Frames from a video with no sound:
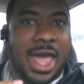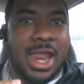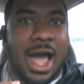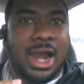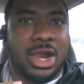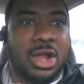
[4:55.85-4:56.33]

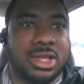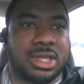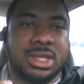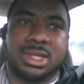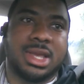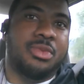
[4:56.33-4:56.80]
And I looked
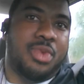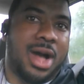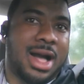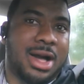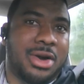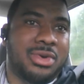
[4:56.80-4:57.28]
and said,
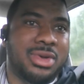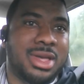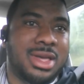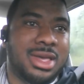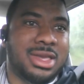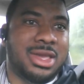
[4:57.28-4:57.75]
wow,
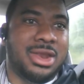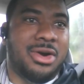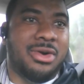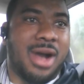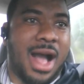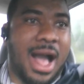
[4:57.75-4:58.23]
you
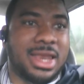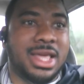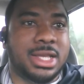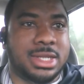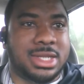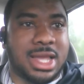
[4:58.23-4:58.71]
know, I
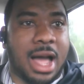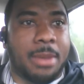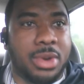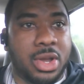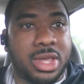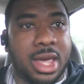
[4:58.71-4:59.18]
need to stop
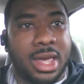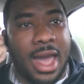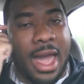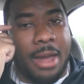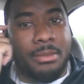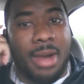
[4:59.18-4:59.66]
looking
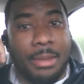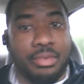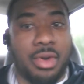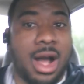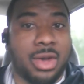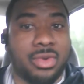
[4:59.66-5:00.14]
at my
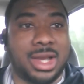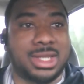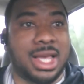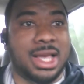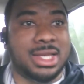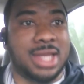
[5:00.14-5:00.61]

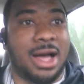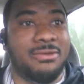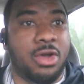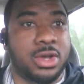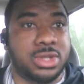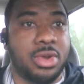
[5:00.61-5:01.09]
progress as
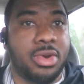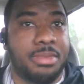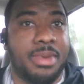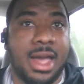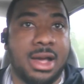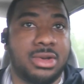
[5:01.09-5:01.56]
I've lost 30
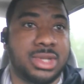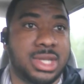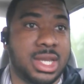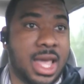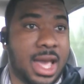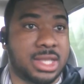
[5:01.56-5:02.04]
pounds
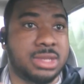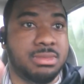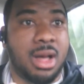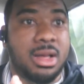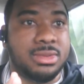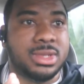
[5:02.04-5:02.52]
in X
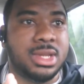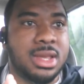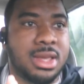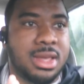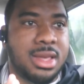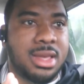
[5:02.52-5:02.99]
months.
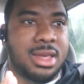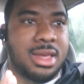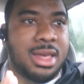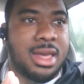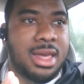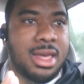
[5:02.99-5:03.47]

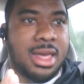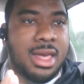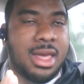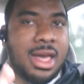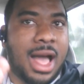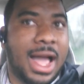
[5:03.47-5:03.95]

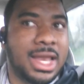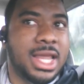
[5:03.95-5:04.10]
I